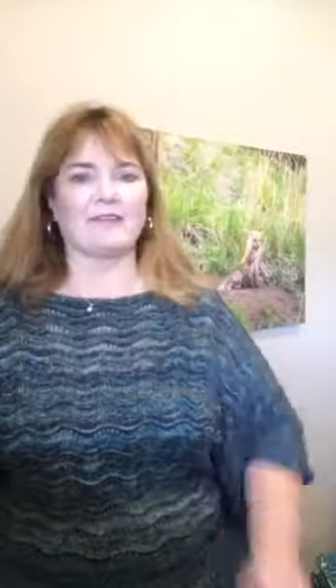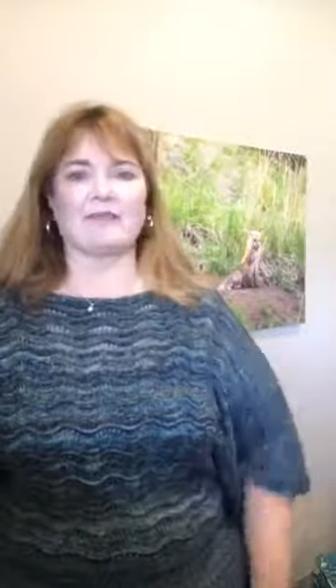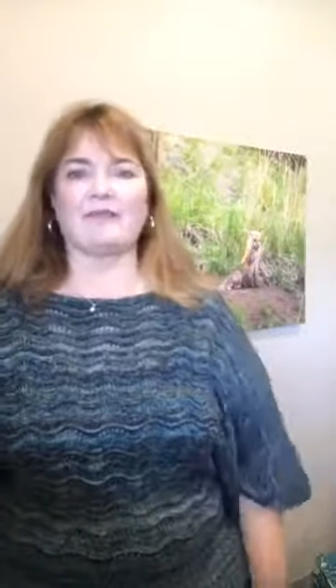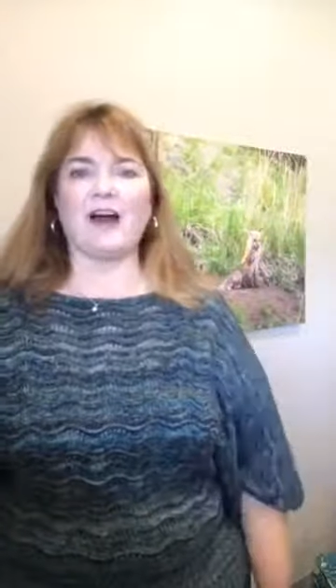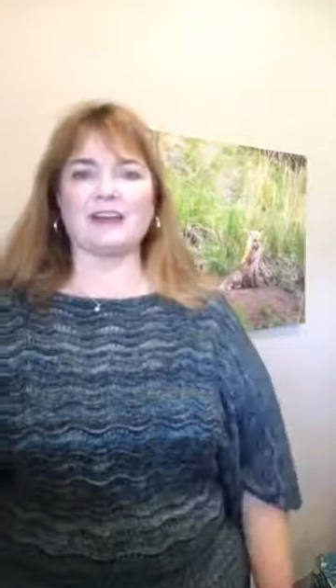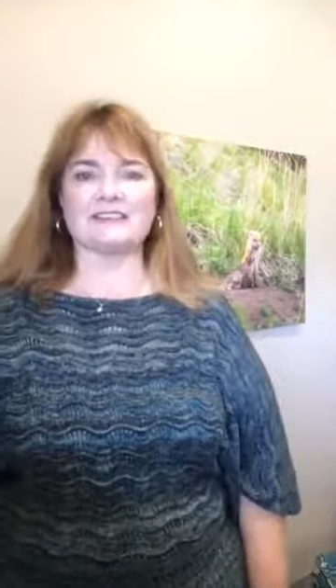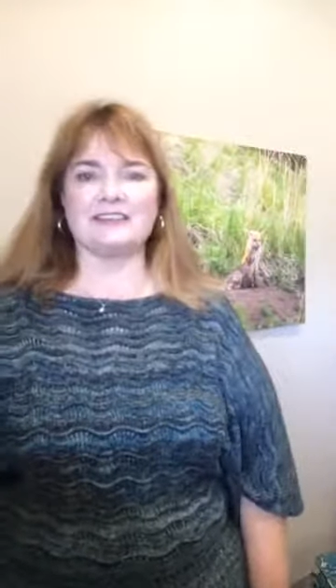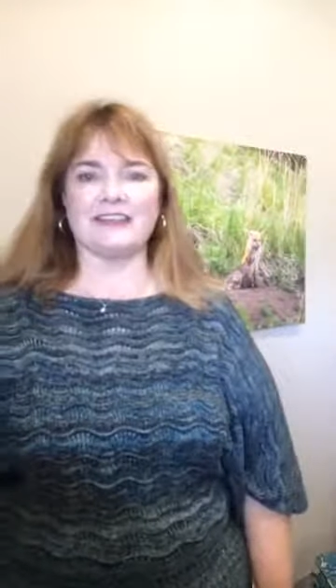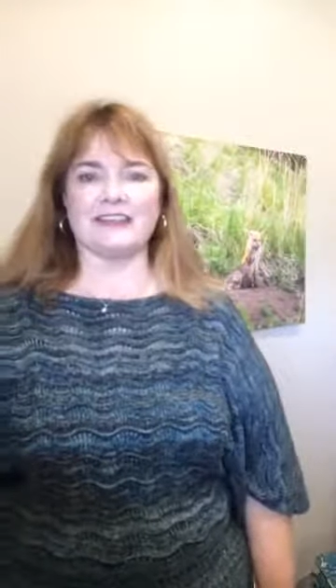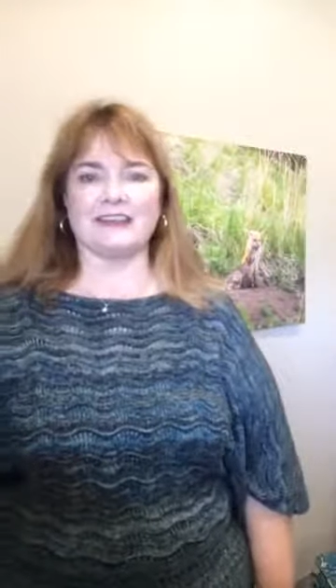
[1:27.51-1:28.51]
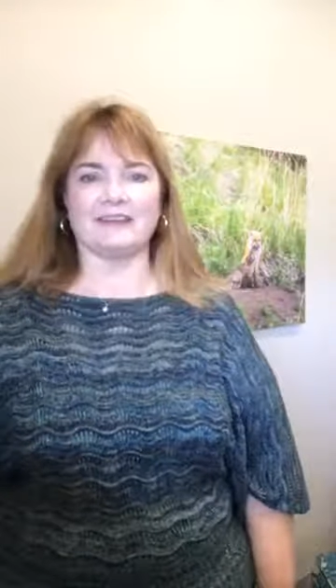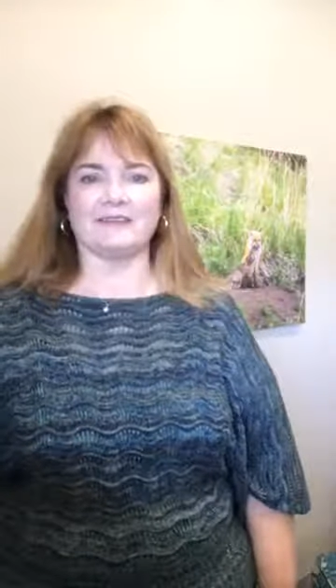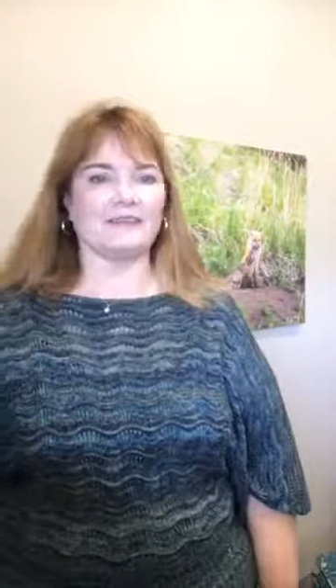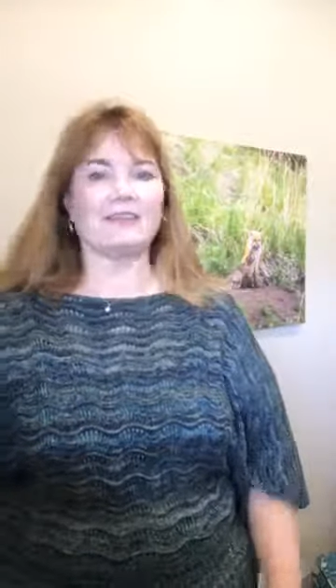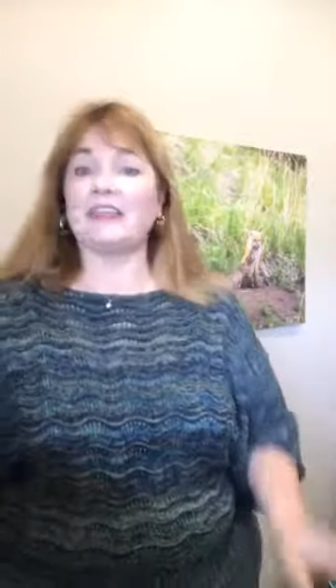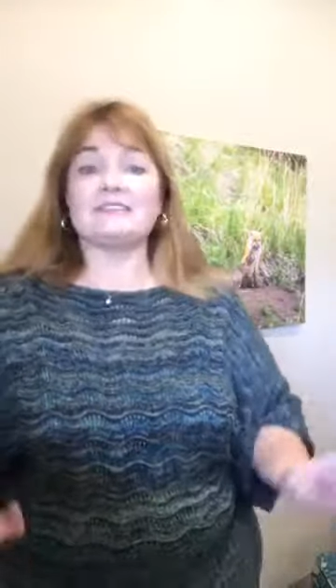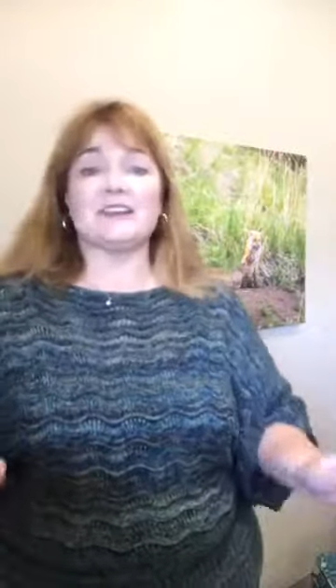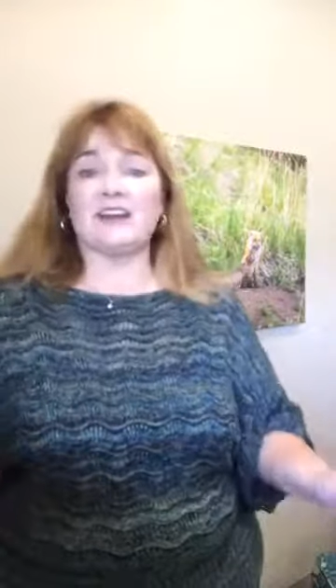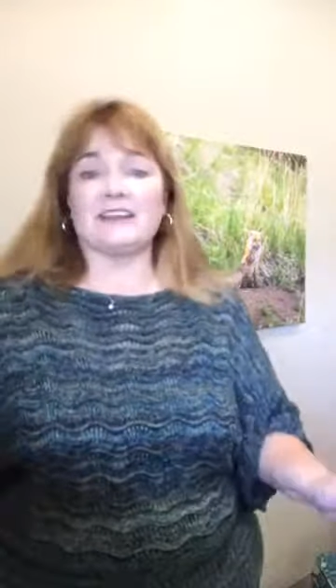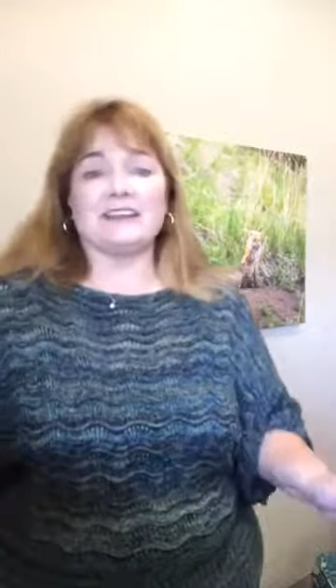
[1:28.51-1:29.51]
Fox den. That's
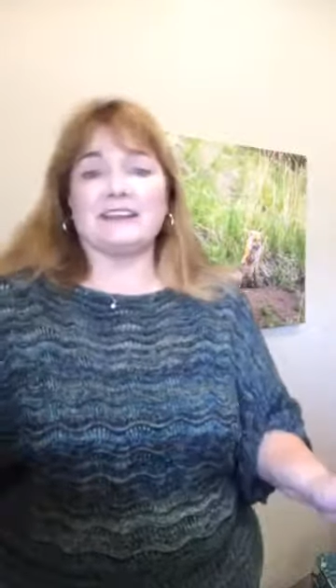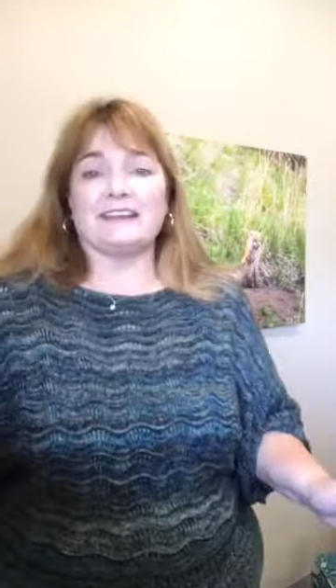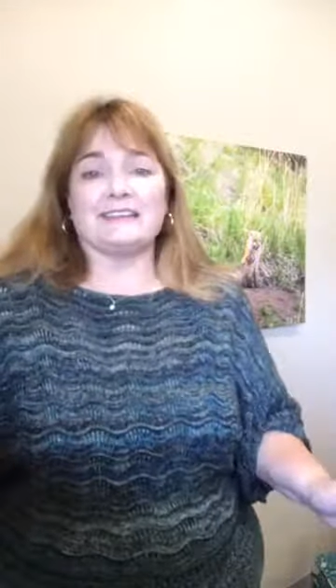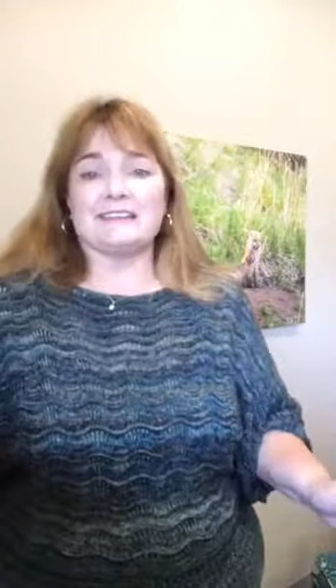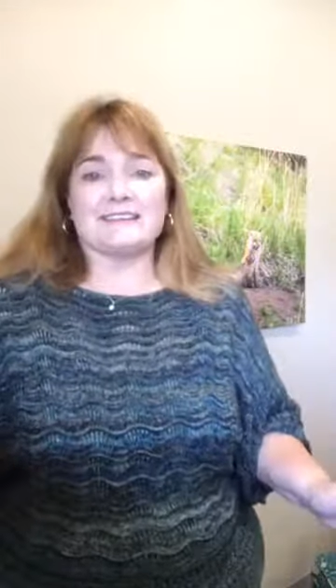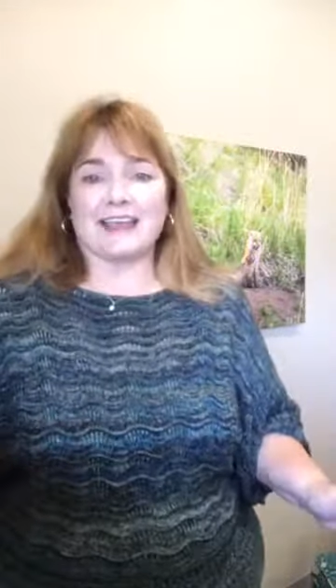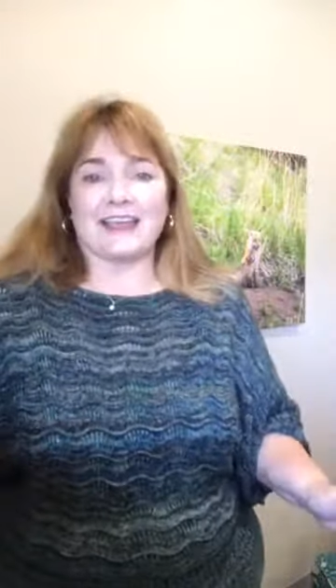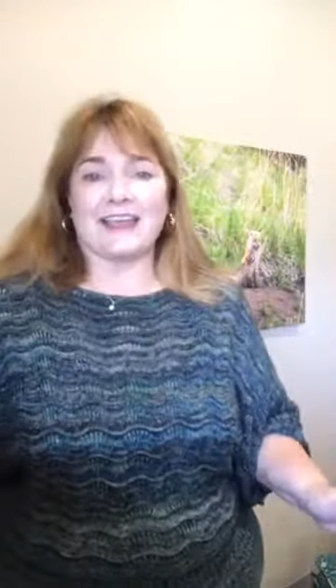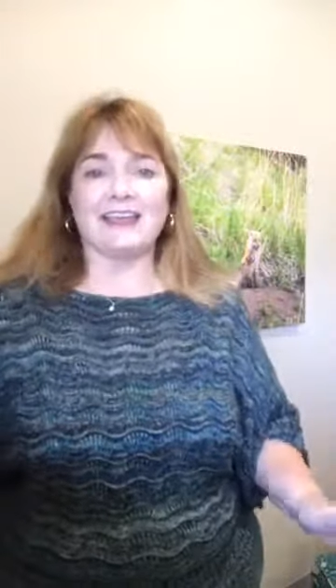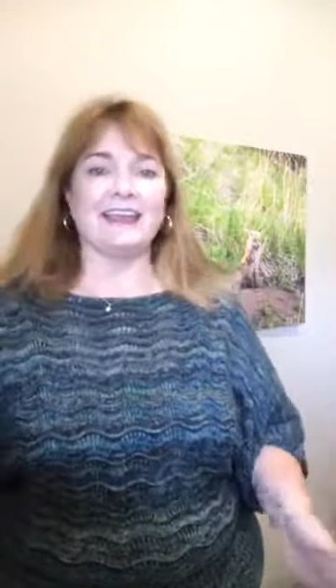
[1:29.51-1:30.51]
all you needed to say.